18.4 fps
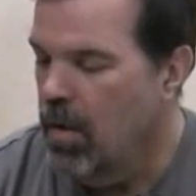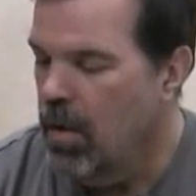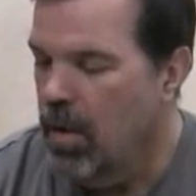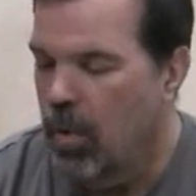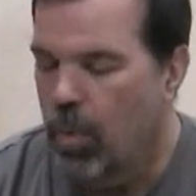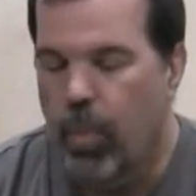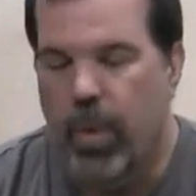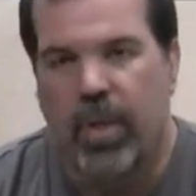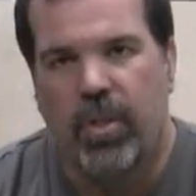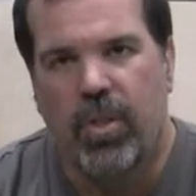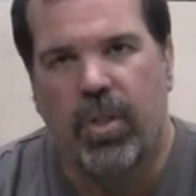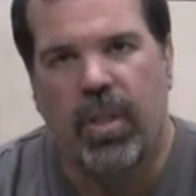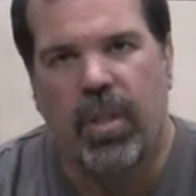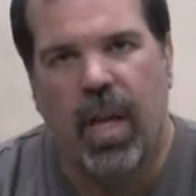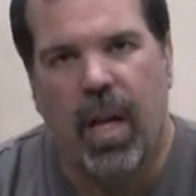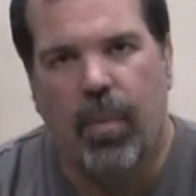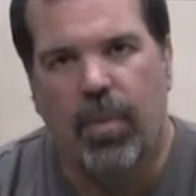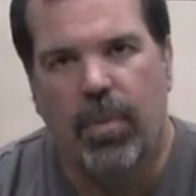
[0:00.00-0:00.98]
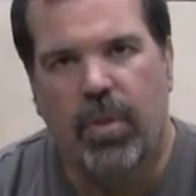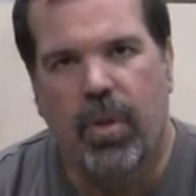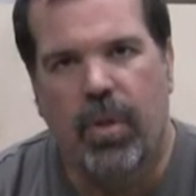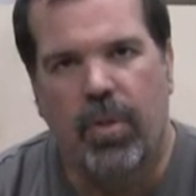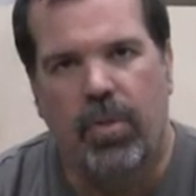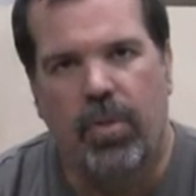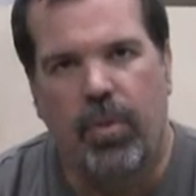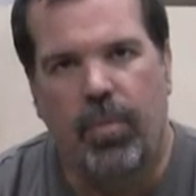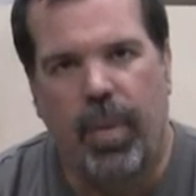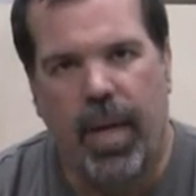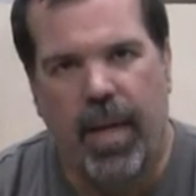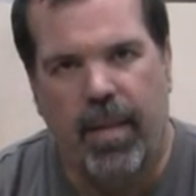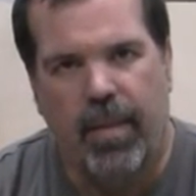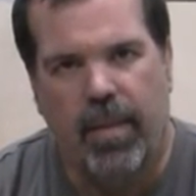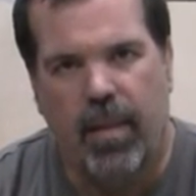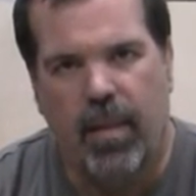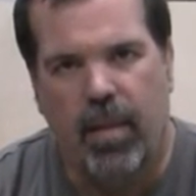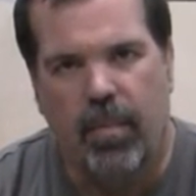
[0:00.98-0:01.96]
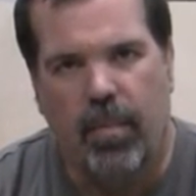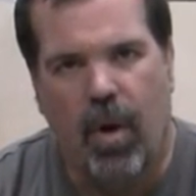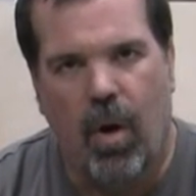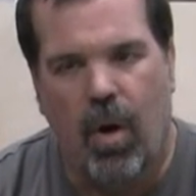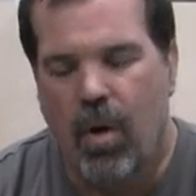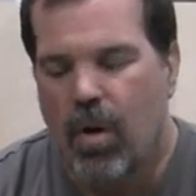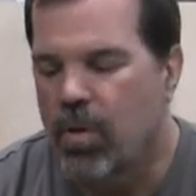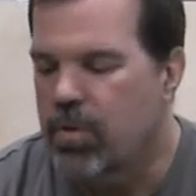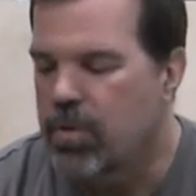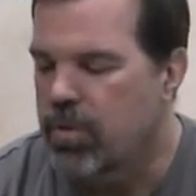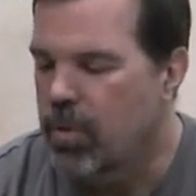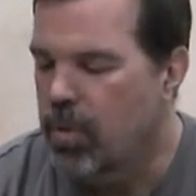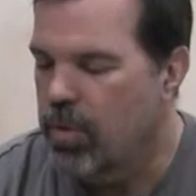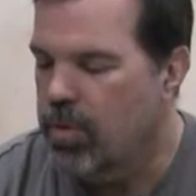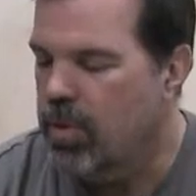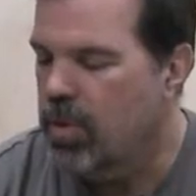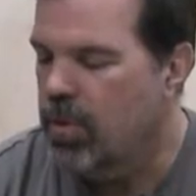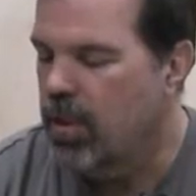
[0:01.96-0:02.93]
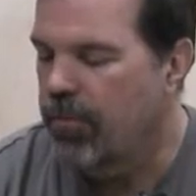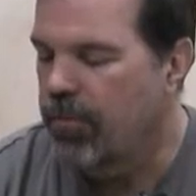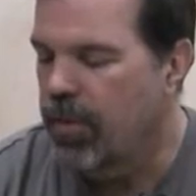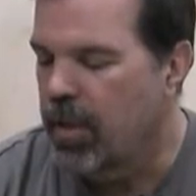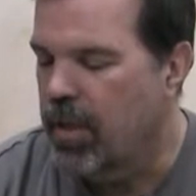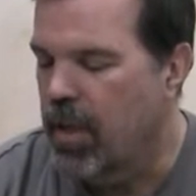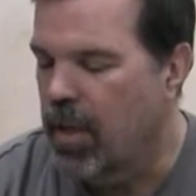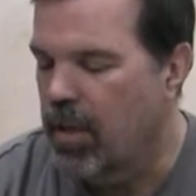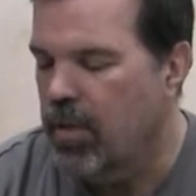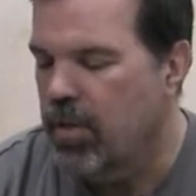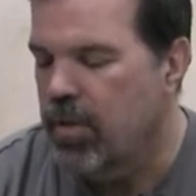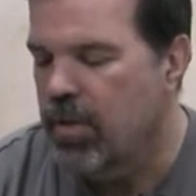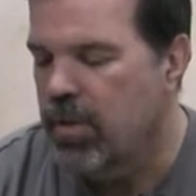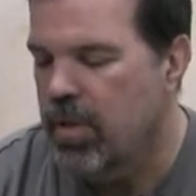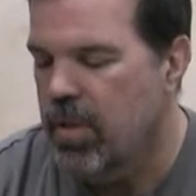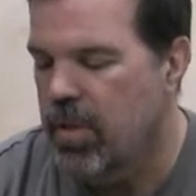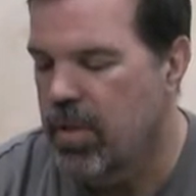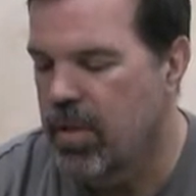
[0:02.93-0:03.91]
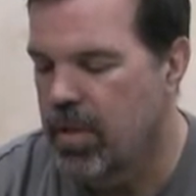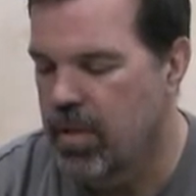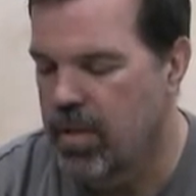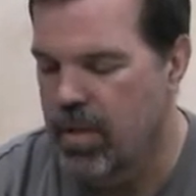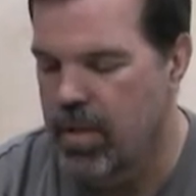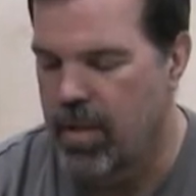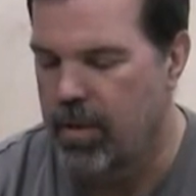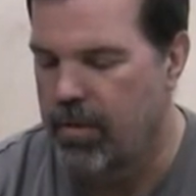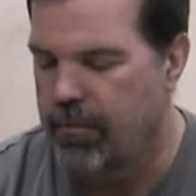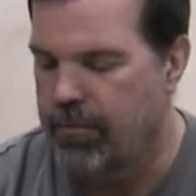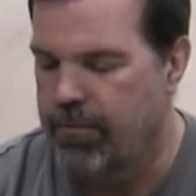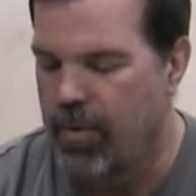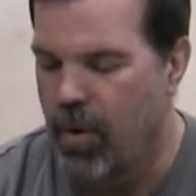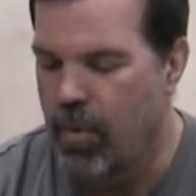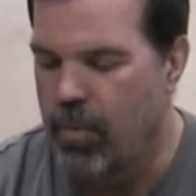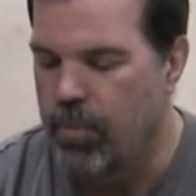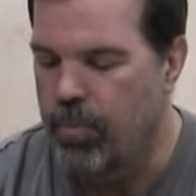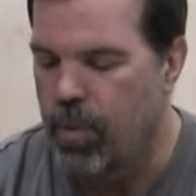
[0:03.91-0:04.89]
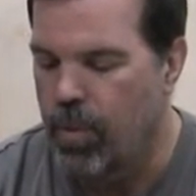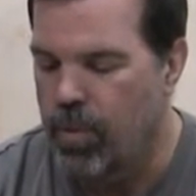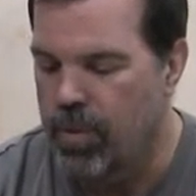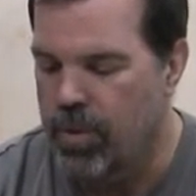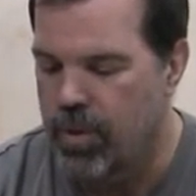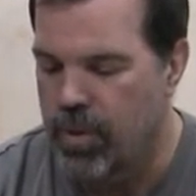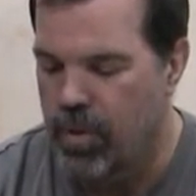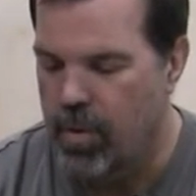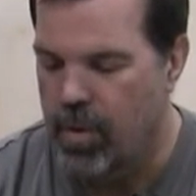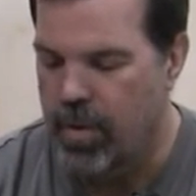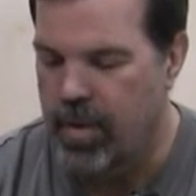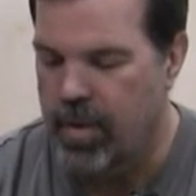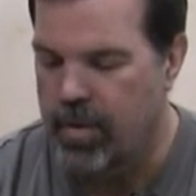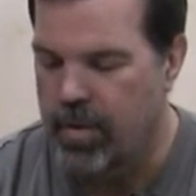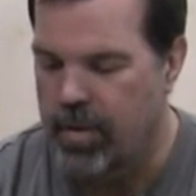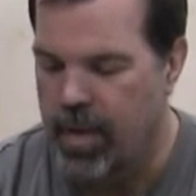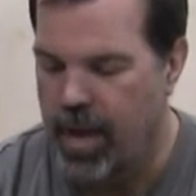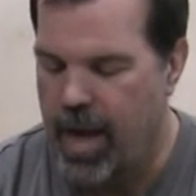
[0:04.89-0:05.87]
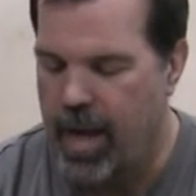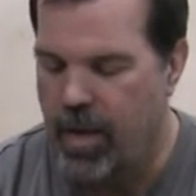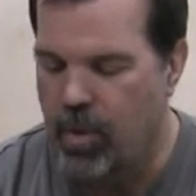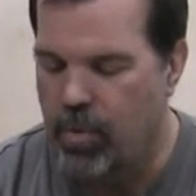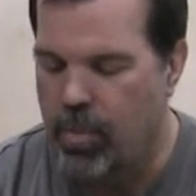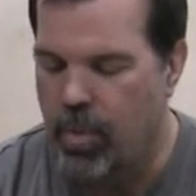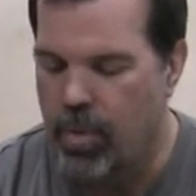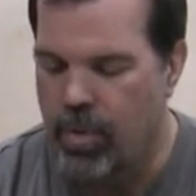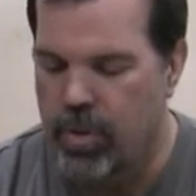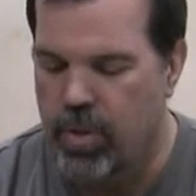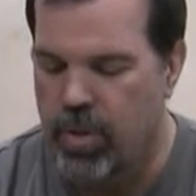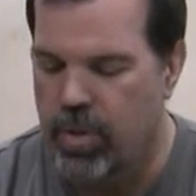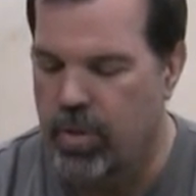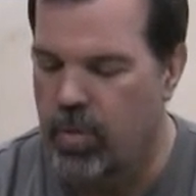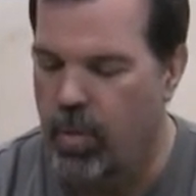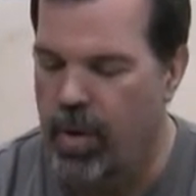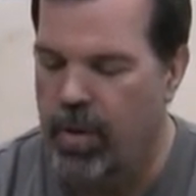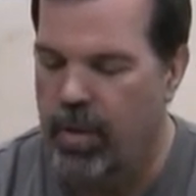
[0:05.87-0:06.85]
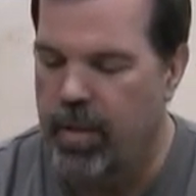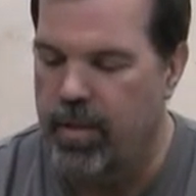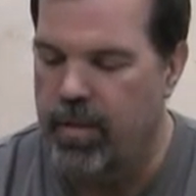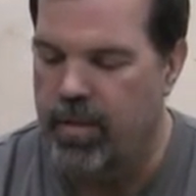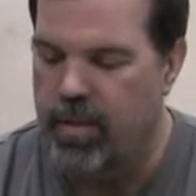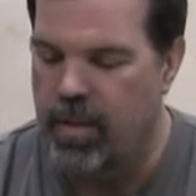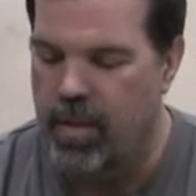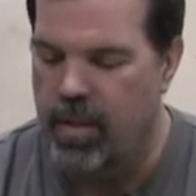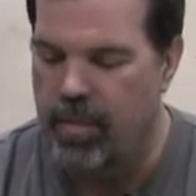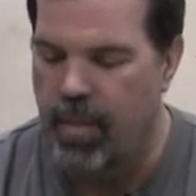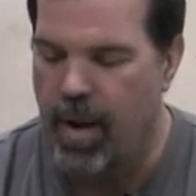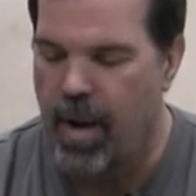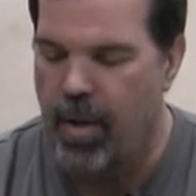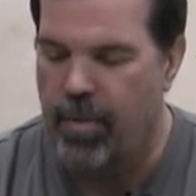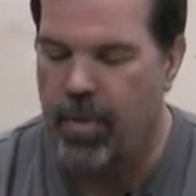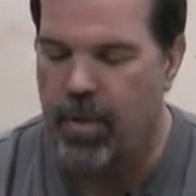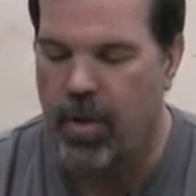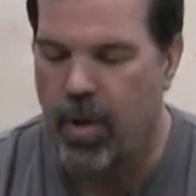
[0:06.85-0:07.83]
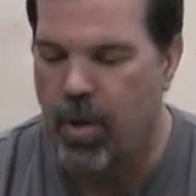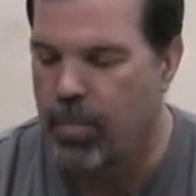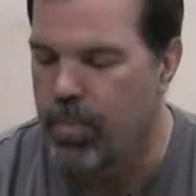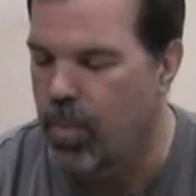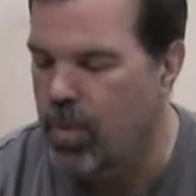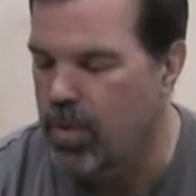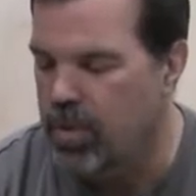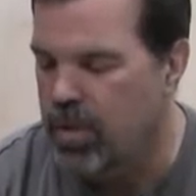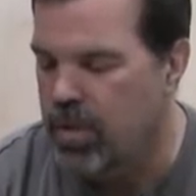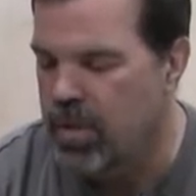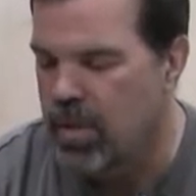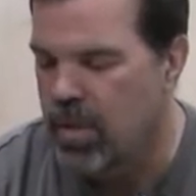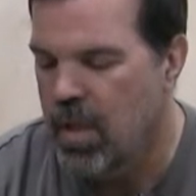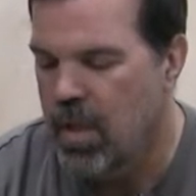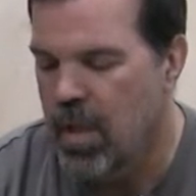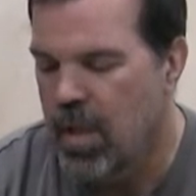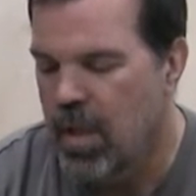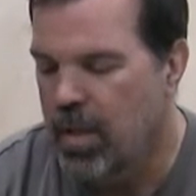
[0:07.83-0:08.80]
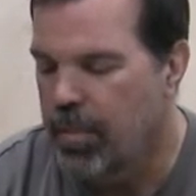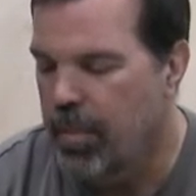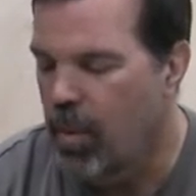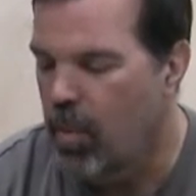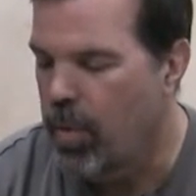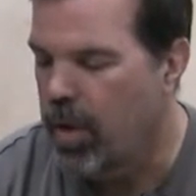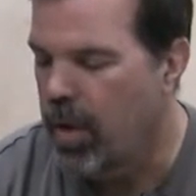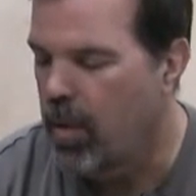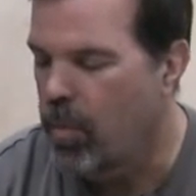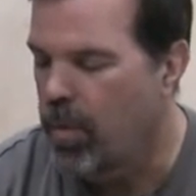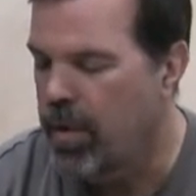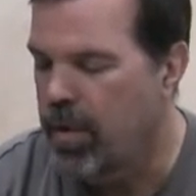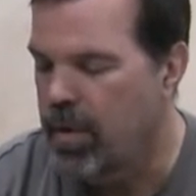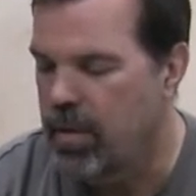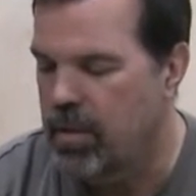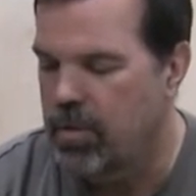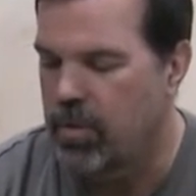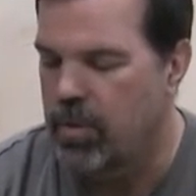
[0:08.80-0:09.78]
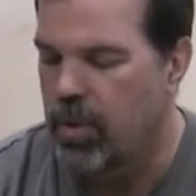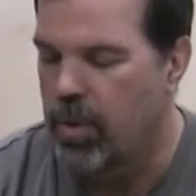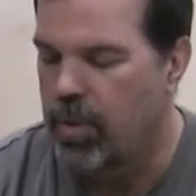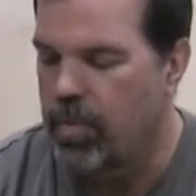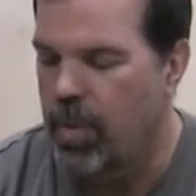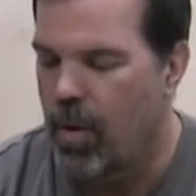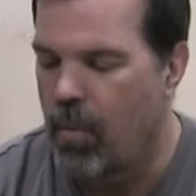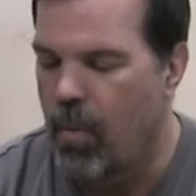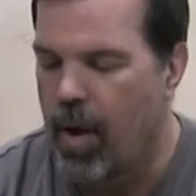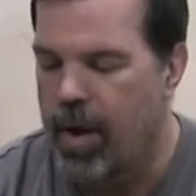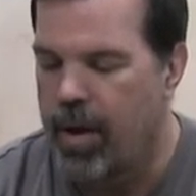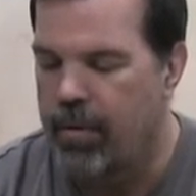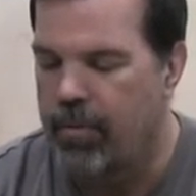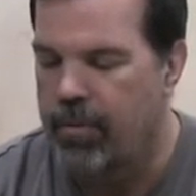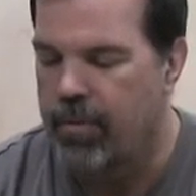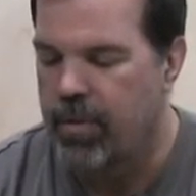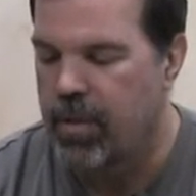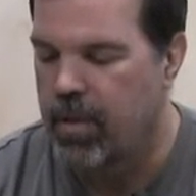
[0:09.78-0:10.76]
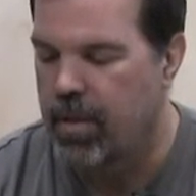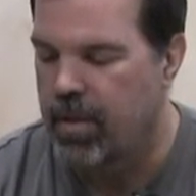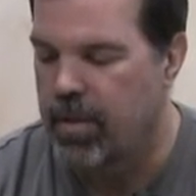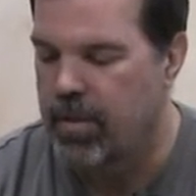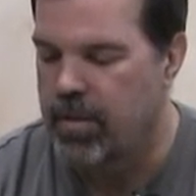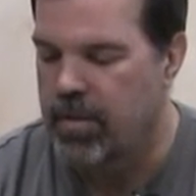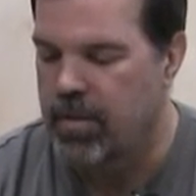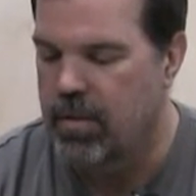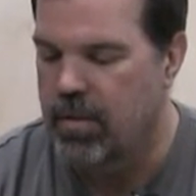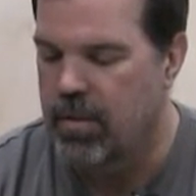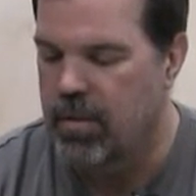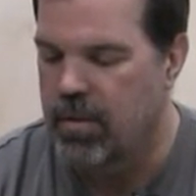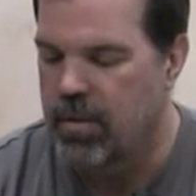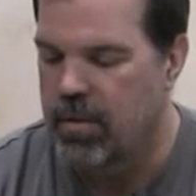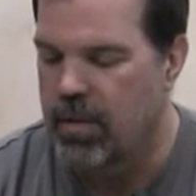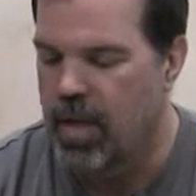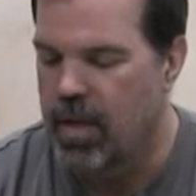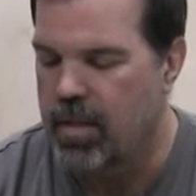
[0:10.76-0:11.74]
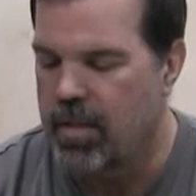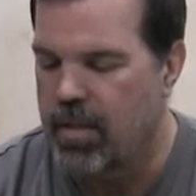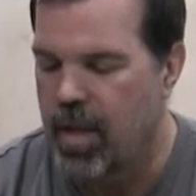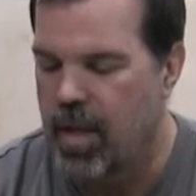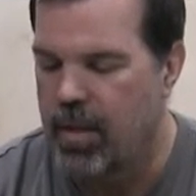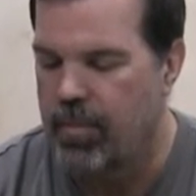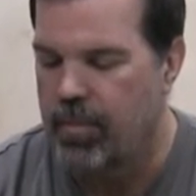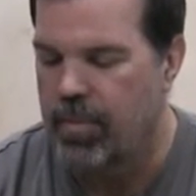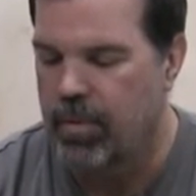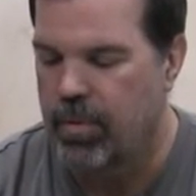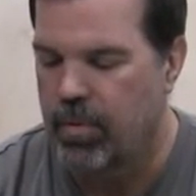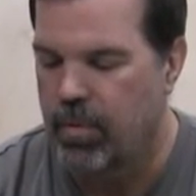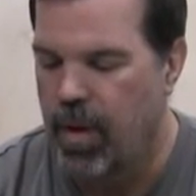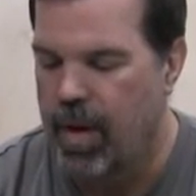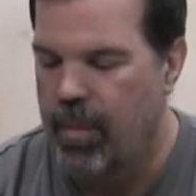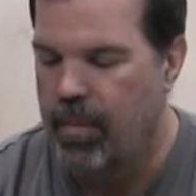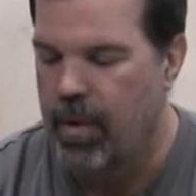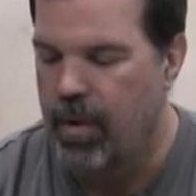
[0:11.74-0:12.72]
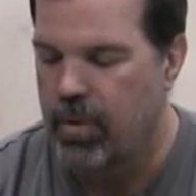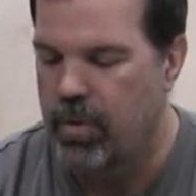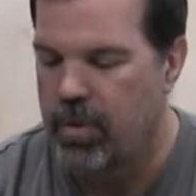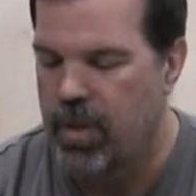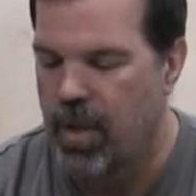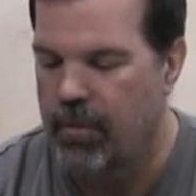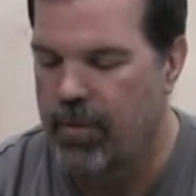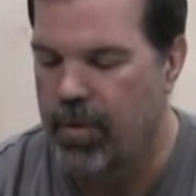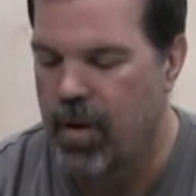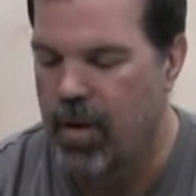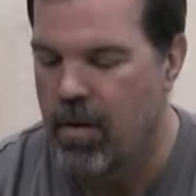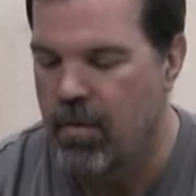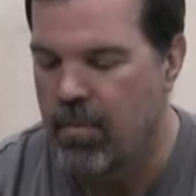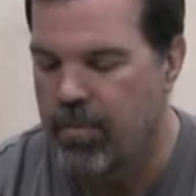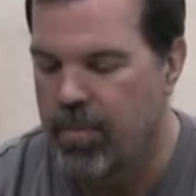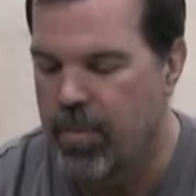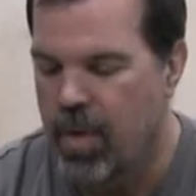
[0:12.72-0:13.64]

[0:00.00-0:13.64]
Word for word: Originally, I was going to paint them all sorts of different colors, the phone portion or the, the handle portion, as well as the mouth and ear portion. But when I went and showed my wife the duct tape rainbow stuff here,